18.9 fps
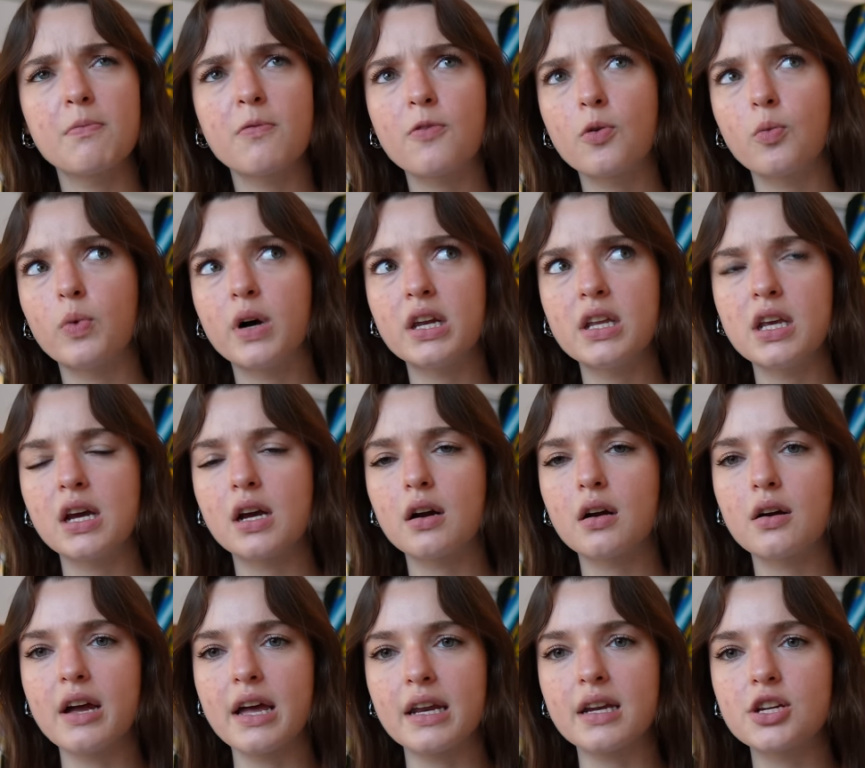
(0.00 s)
for 1
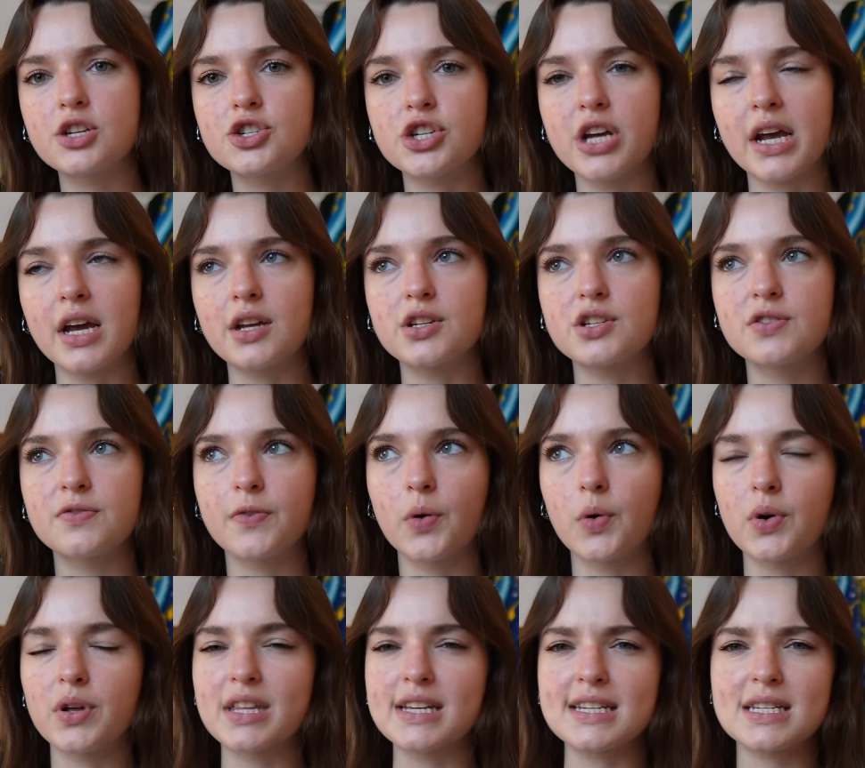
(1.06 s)
year in exchange
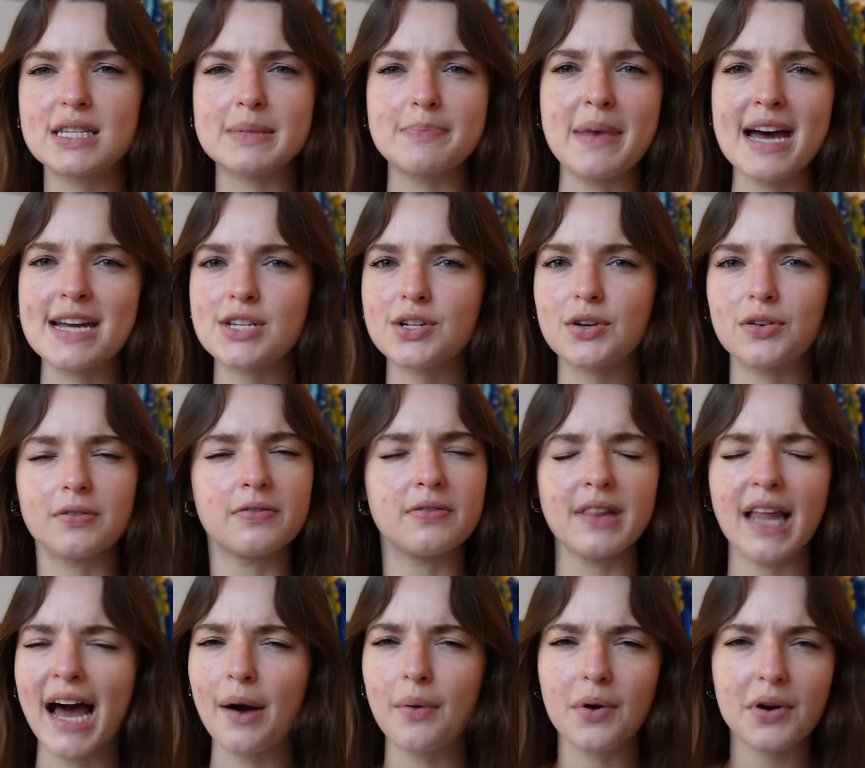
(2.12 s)
for this magical
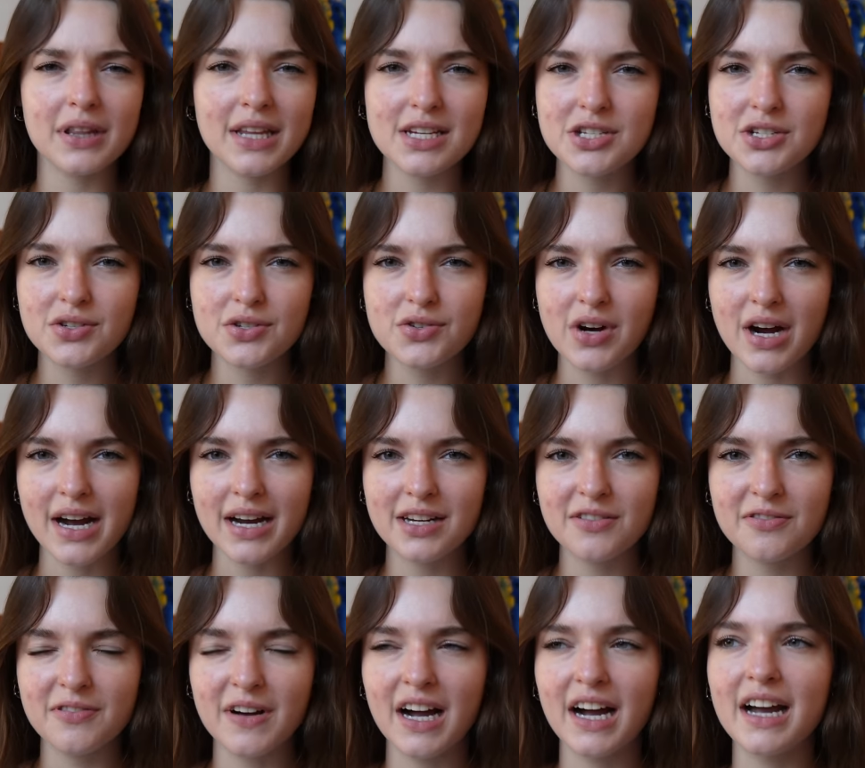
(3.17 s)
flower that she's trying to
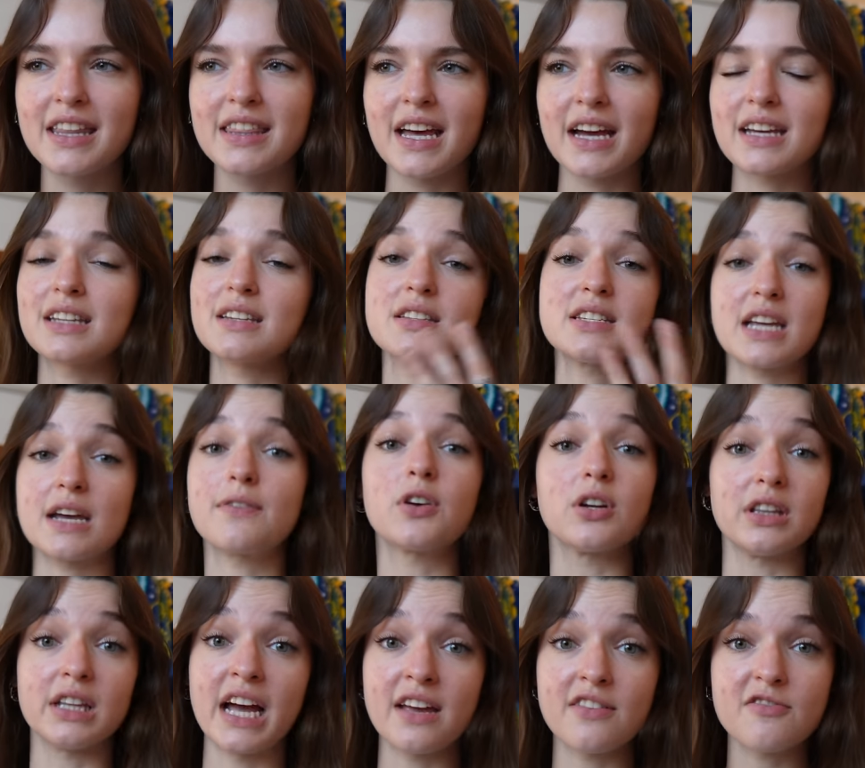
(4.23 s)
find that can save her
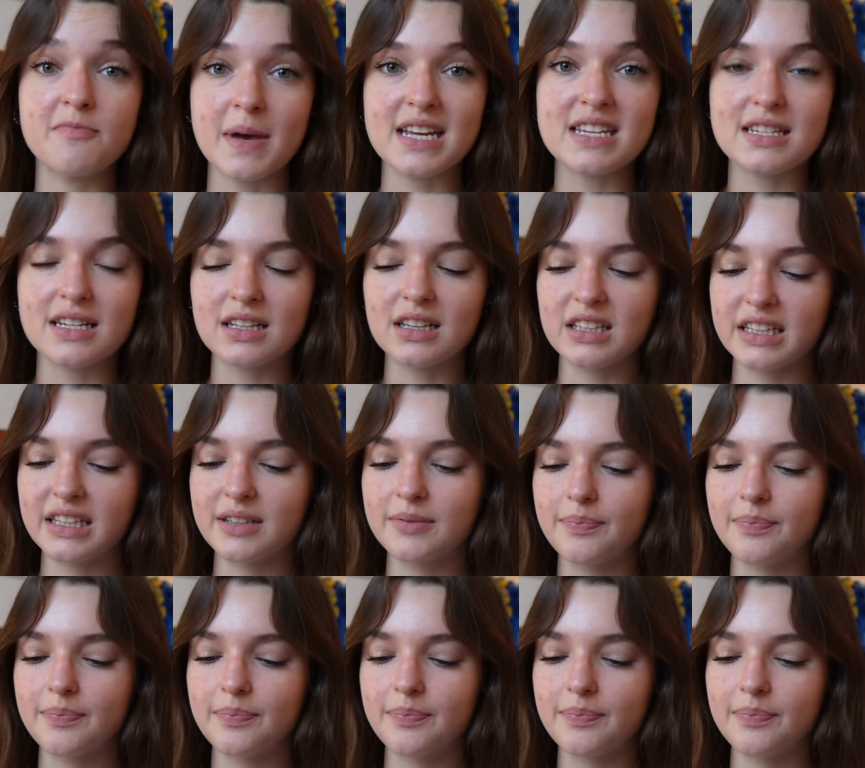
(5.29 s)
life, basically.